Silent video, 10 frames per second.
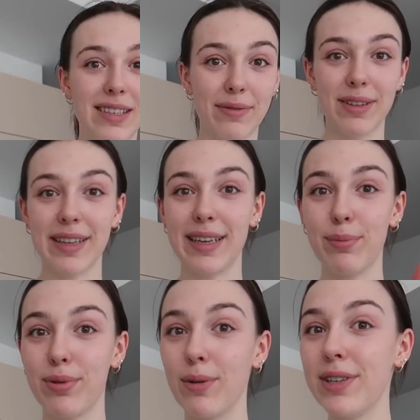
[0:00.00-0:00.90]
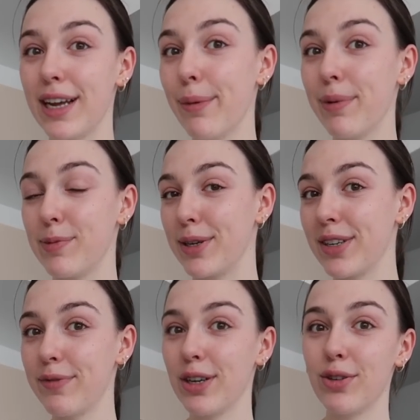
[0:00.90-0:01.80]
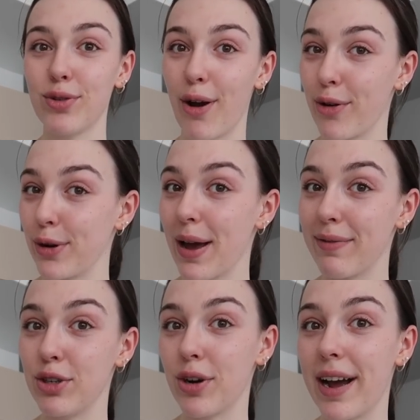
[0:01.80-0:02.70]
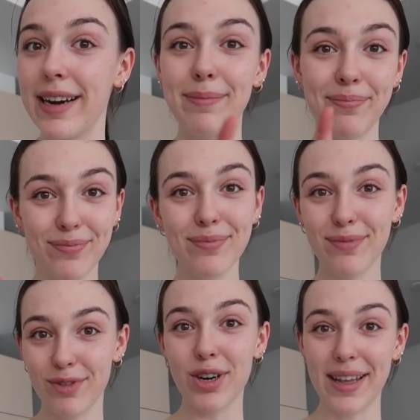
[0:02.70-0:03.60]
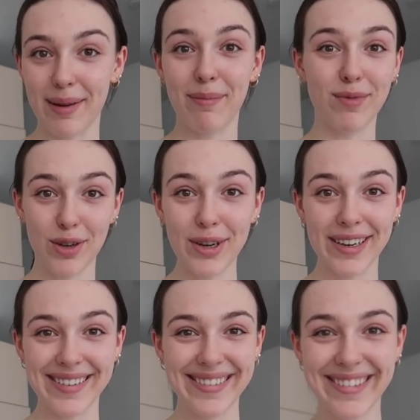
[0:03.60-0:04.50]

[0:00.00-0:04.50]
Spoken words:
Definitely pro tip, especially if you're in Toronto and you haven't tried, try them, so good.